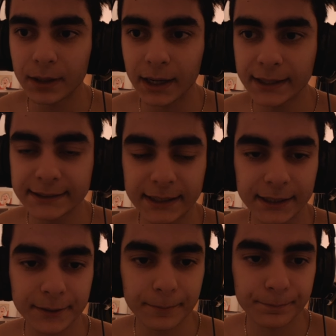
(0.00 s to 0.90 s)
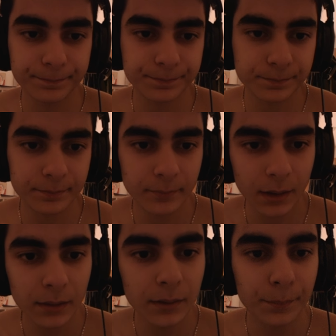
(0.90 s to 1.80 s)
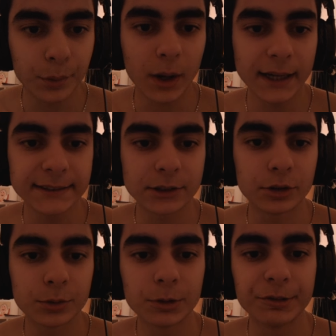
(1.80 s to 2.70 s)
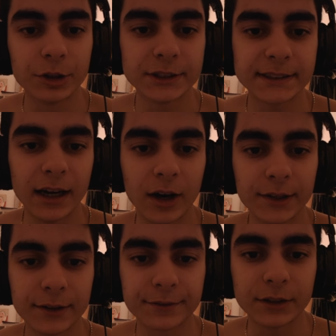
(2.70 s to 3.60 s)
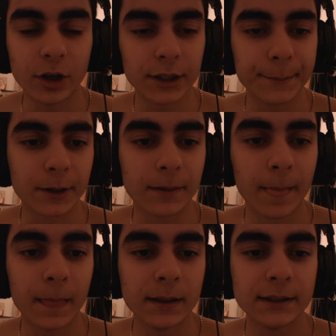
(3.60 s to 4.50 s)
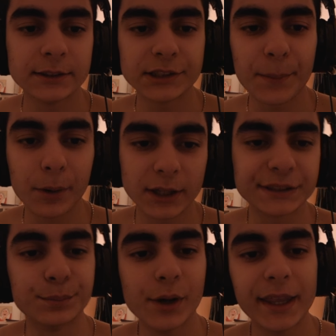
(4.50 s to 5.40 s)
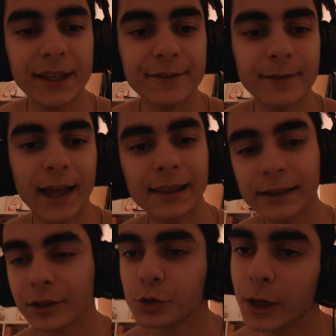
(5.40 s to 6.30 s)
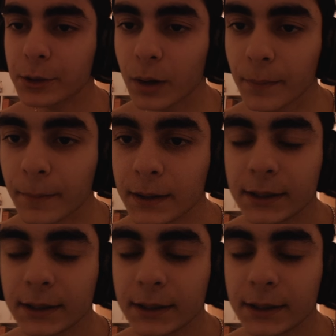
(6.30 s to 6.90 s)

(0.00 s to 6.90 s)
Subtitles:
I said price could reverse out of the order block, stop loss to break even, and let the trade run.